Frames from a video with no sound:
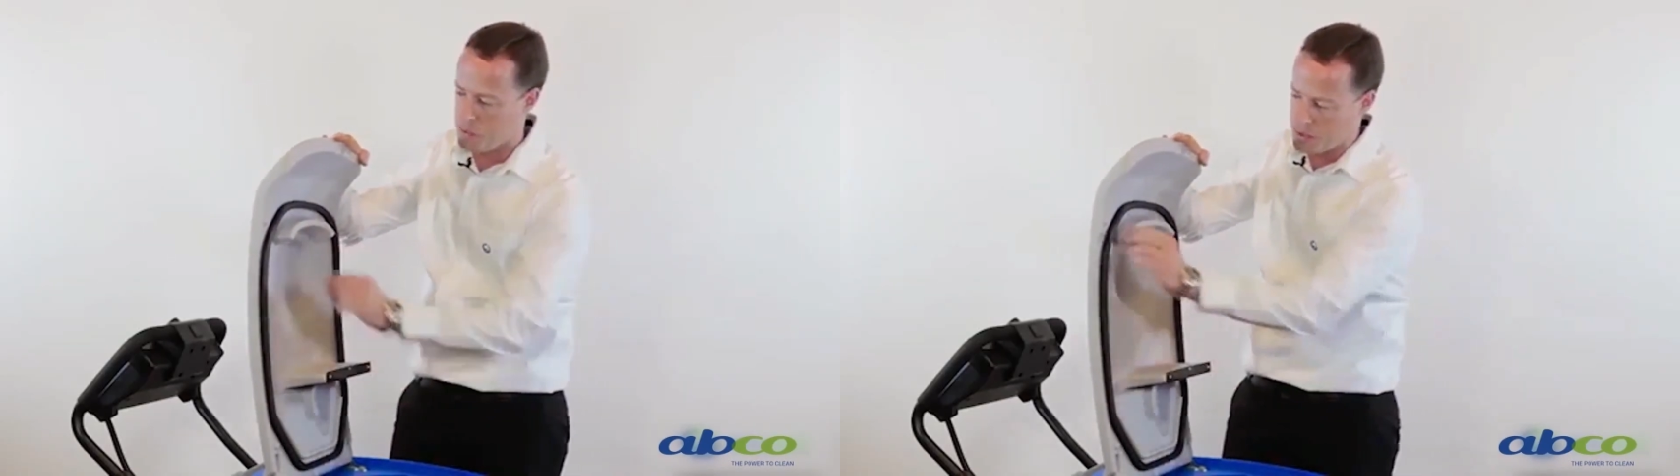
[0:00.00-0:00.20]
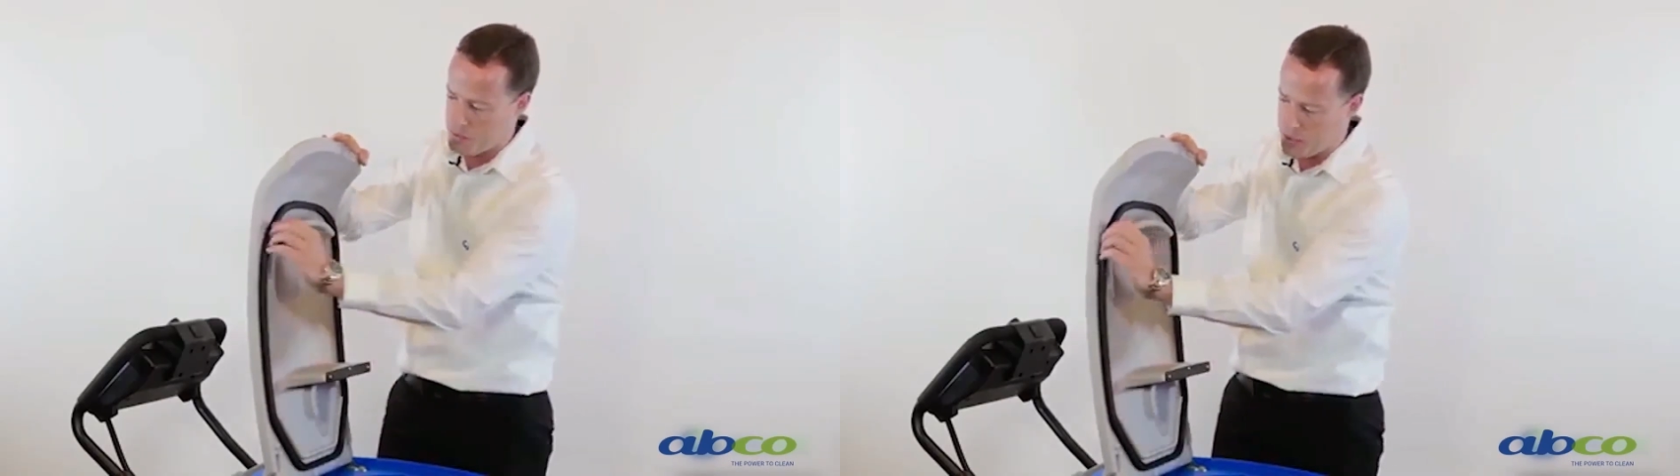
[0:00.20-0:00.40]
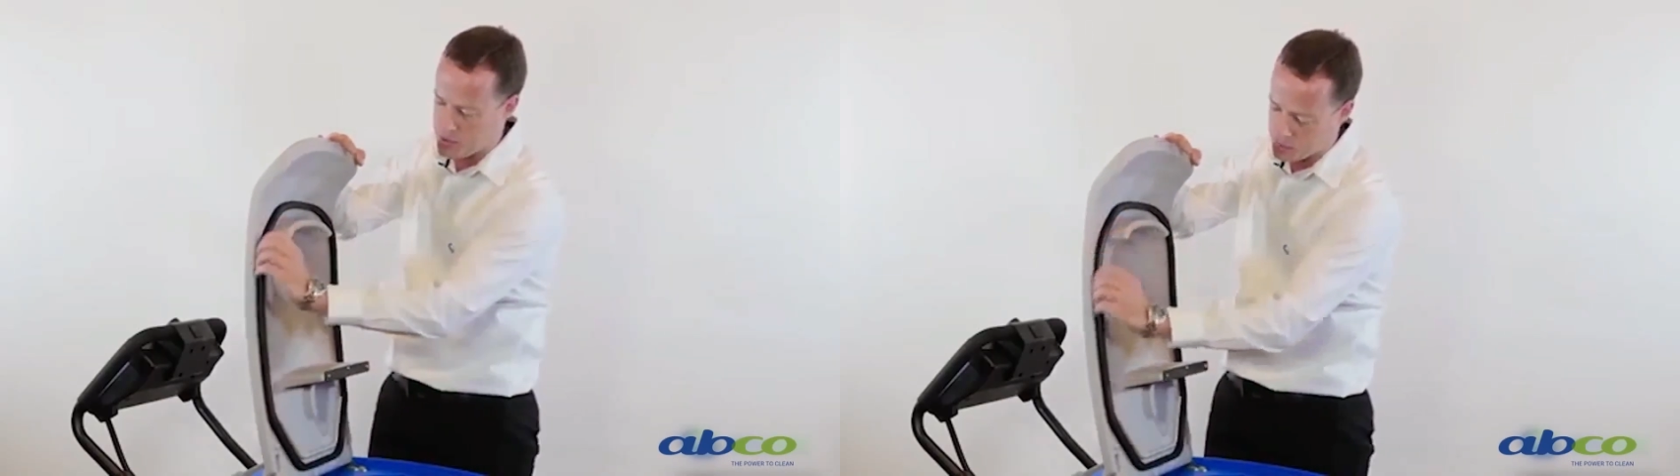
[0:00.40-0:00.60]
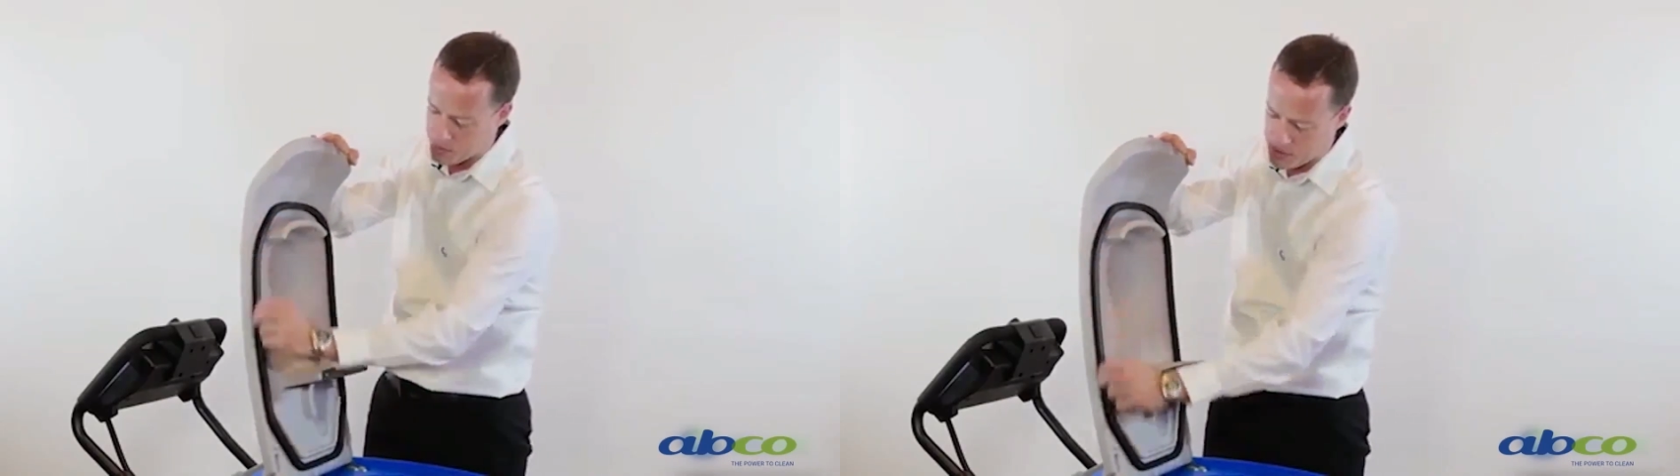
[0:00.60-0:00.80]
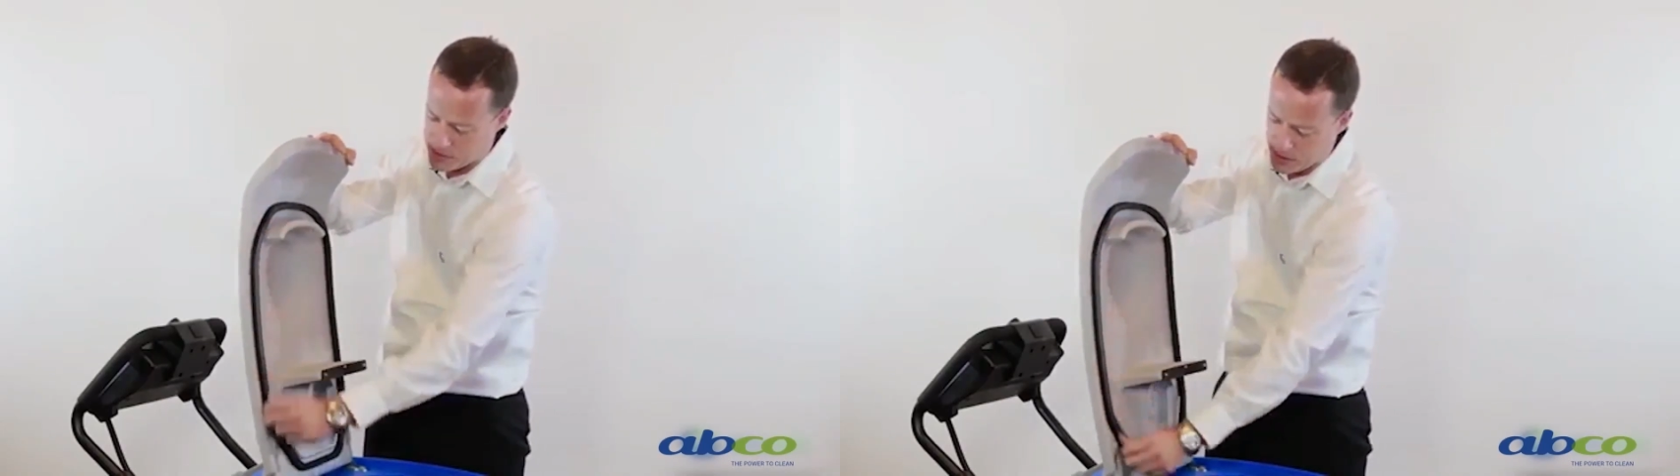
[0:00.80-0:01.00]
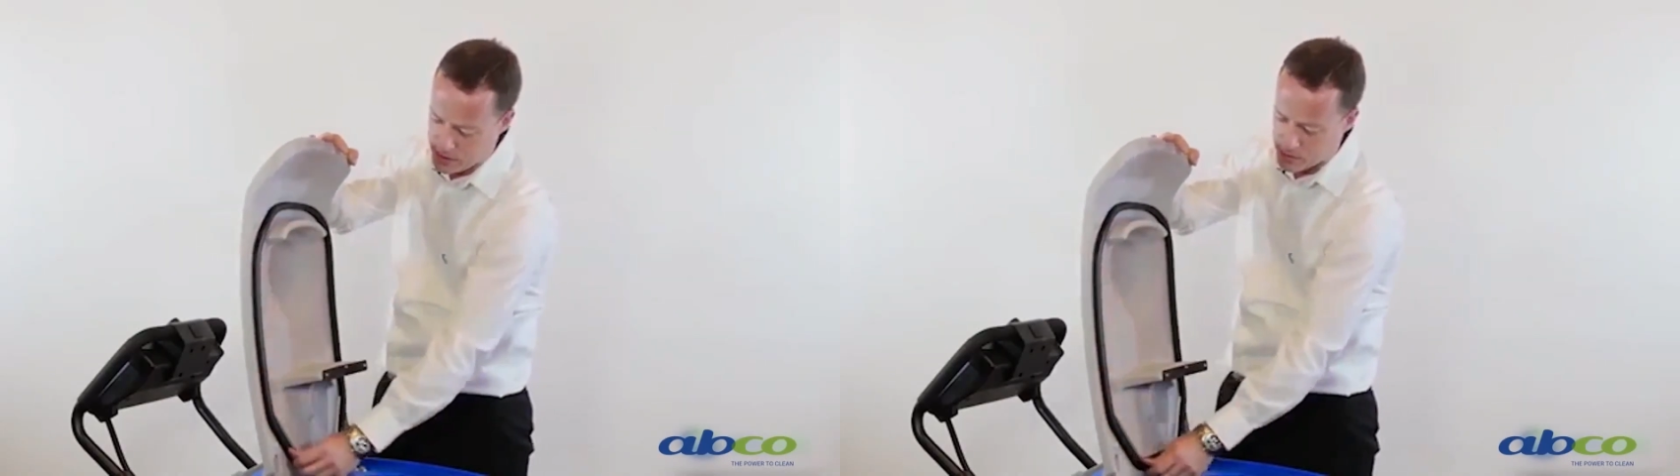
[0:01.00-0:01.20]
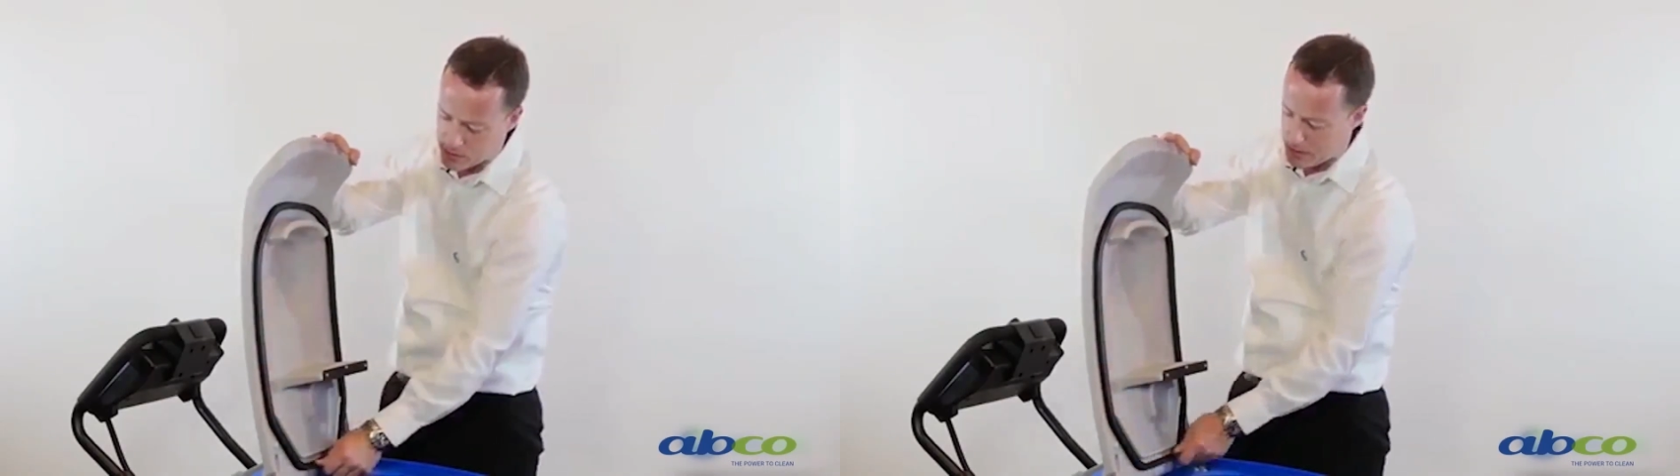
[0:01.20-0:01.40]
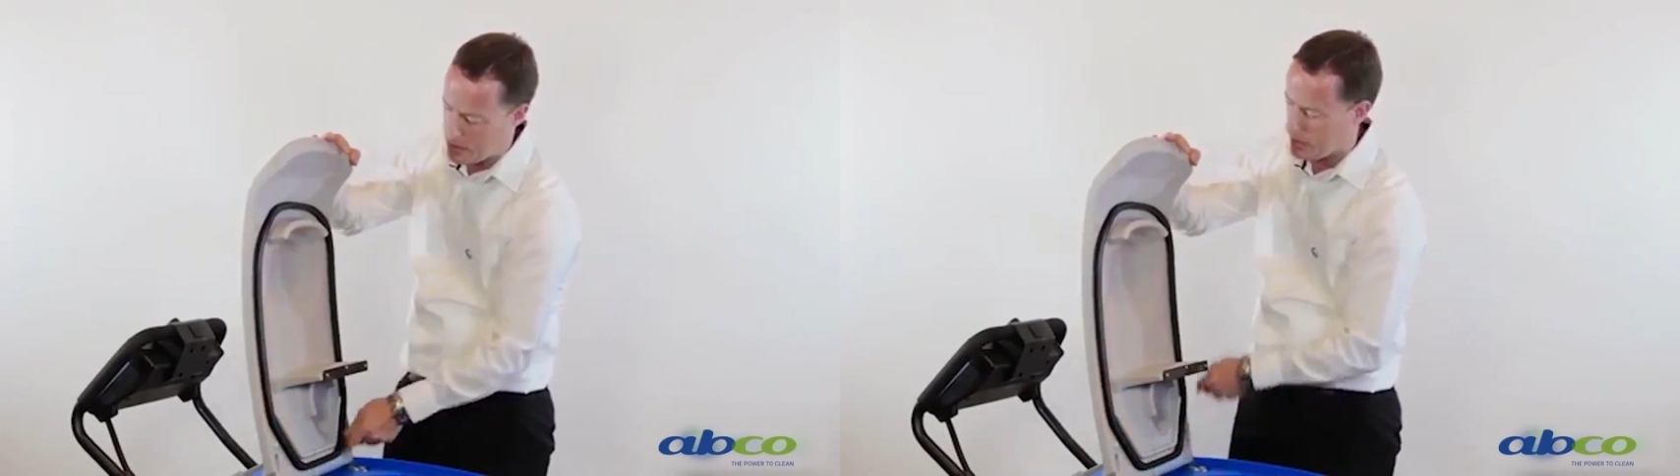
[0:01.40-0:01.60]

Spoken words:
we just make sure this seal